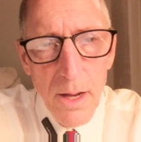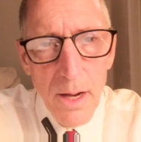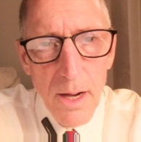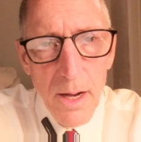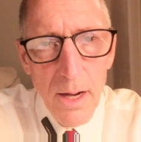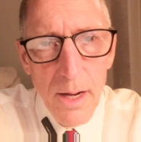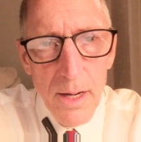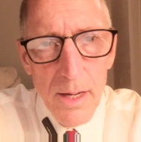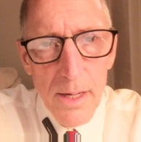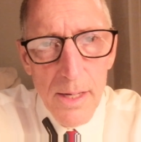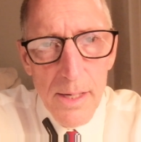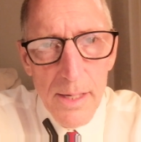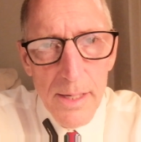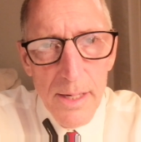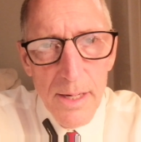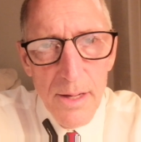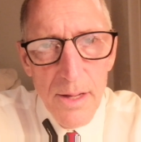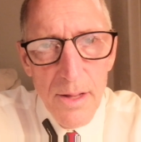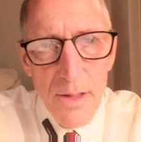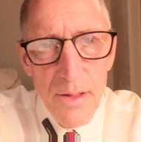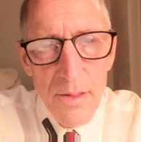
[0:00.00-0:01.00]

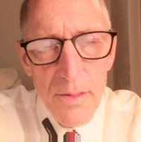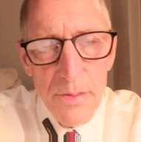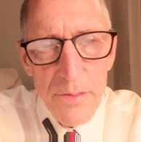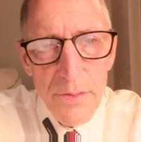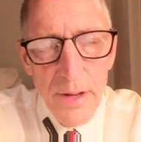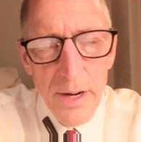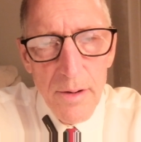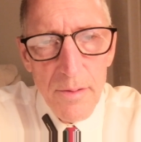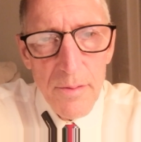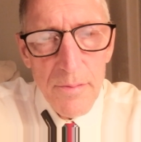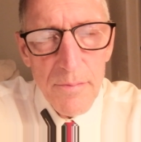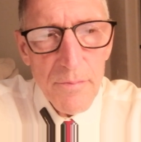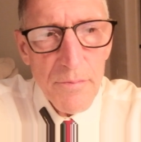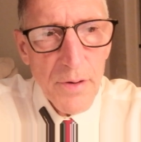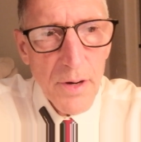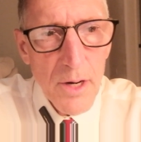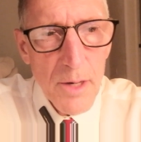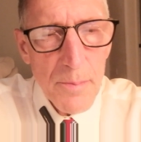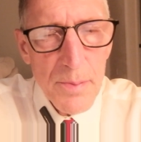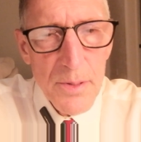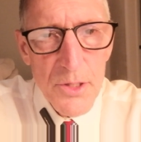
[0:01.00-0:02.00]
they're
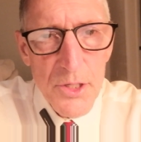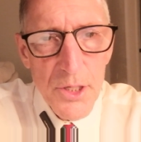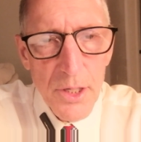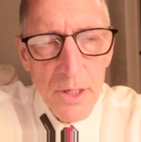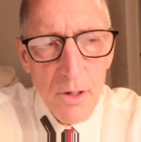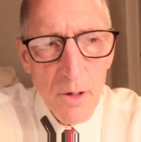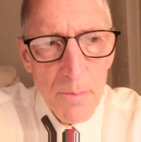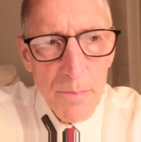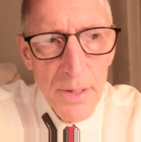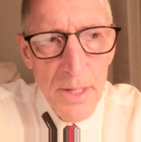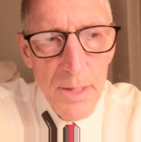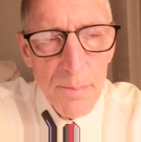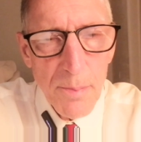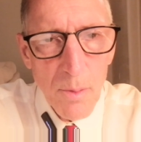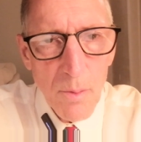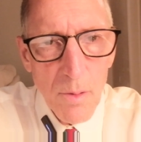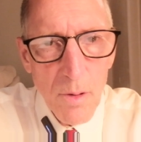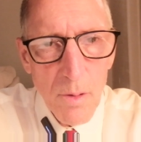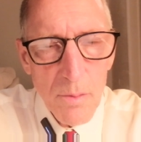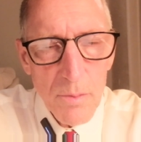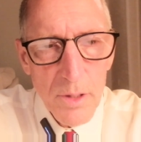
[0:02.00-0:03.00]
very particular
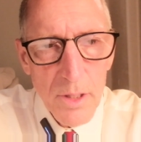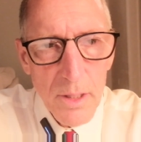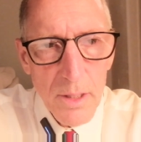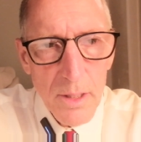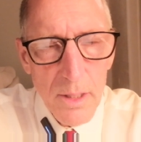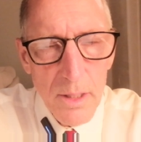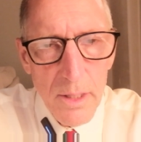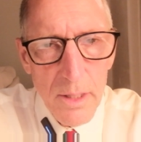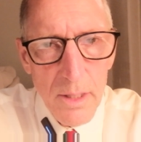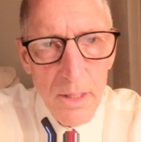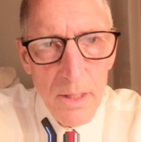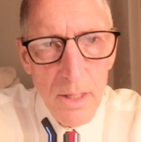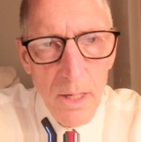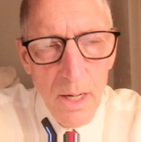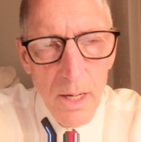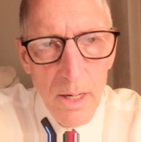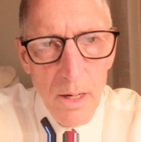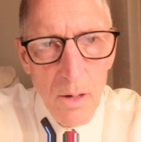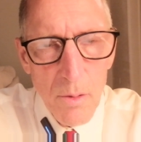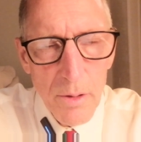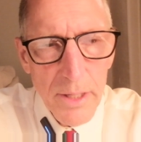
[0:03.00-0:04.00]
people
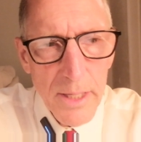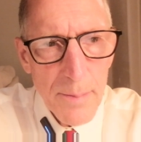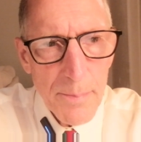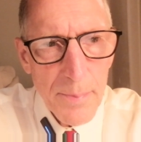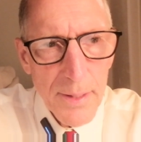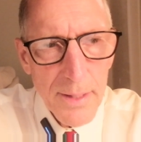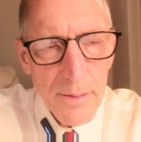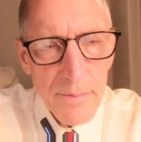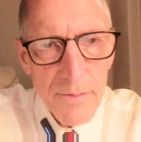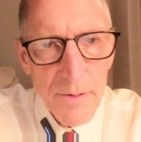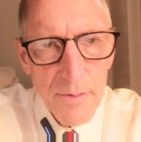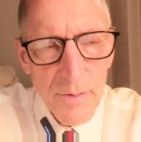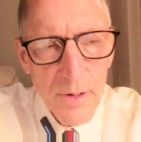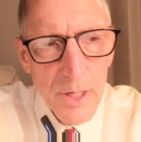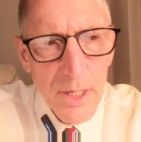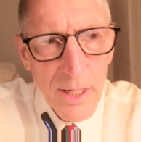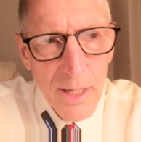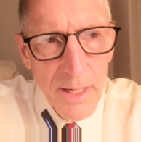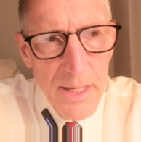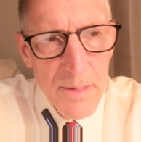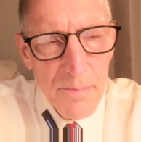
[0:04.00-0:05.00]
on keeping. They're very
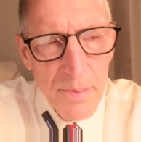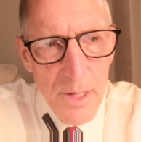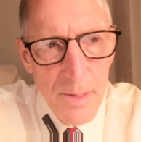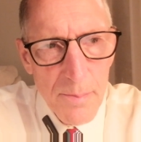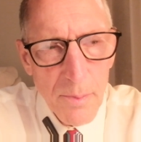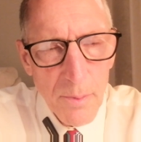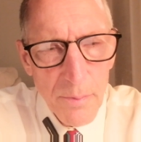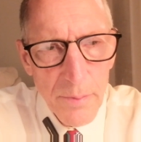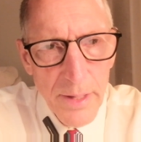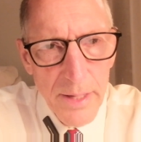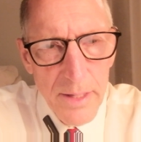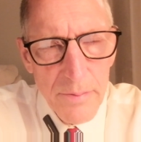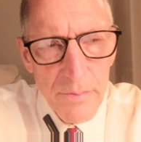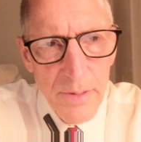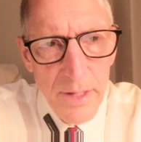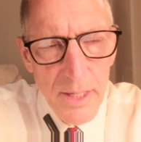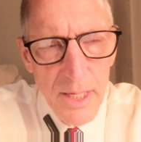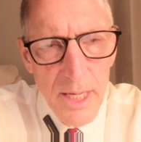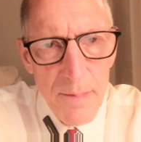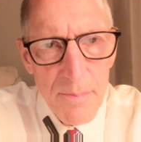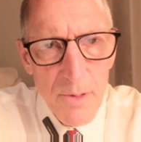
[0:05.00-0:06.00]
clean people.
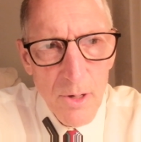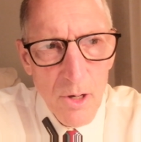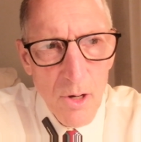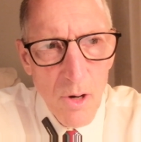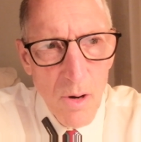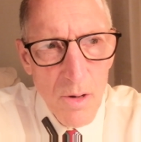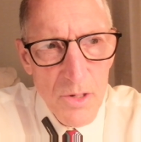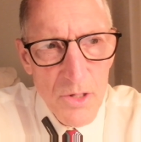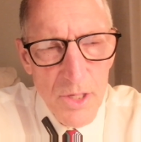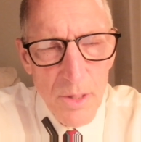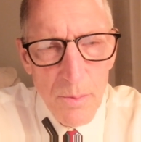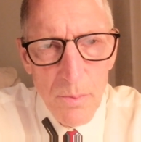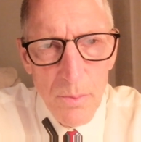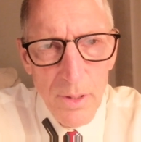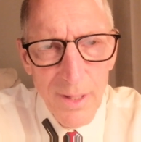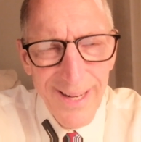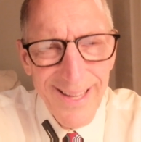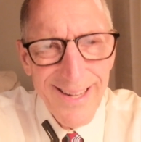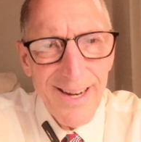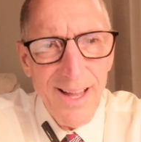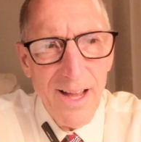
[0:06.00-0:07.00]
They keep the cars up
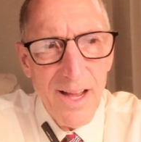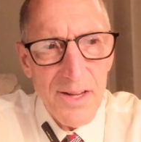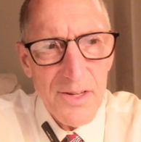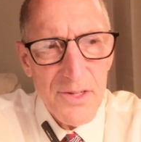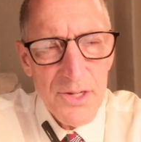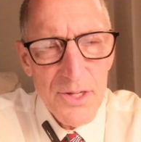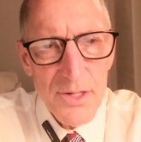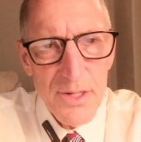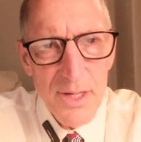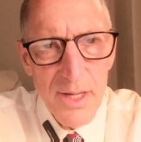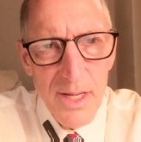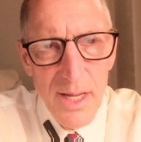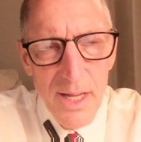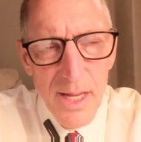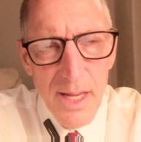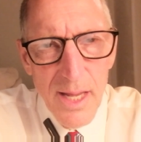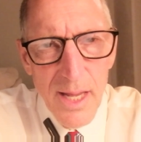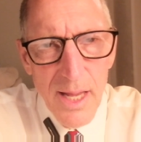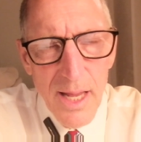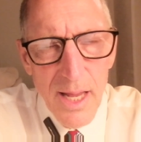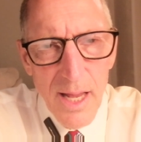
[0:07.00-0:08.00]
really nice.
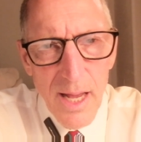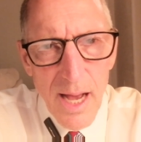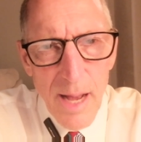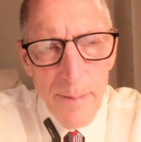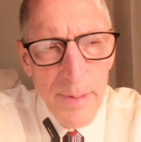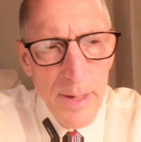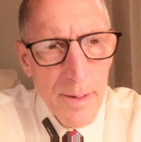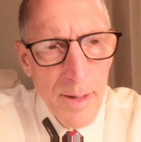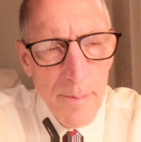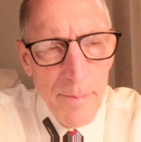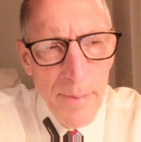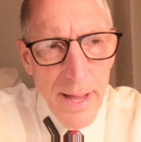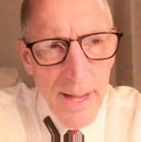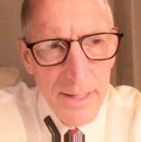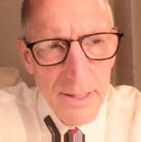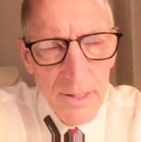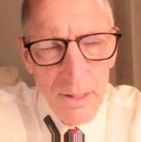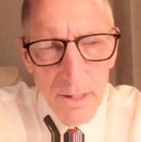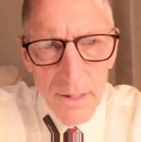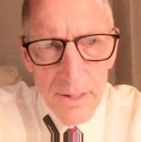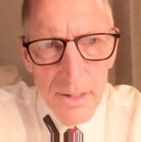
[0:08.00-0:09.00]
I mean,
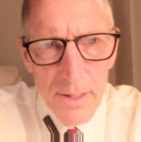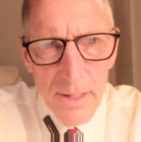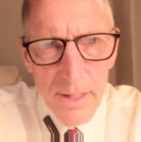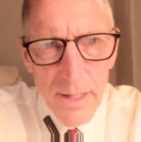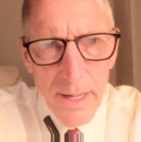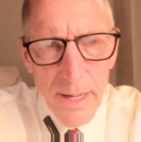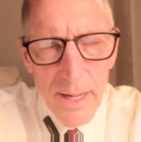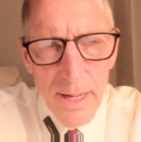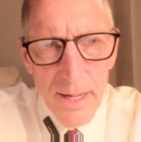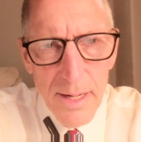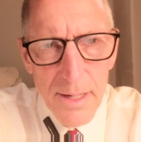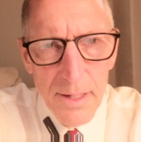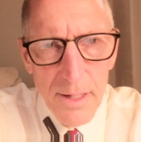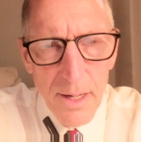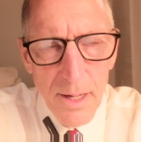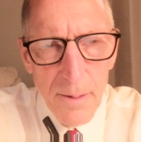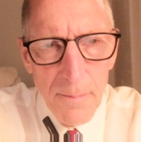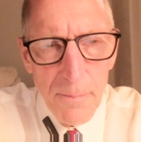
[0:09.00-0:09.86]
immaculate. And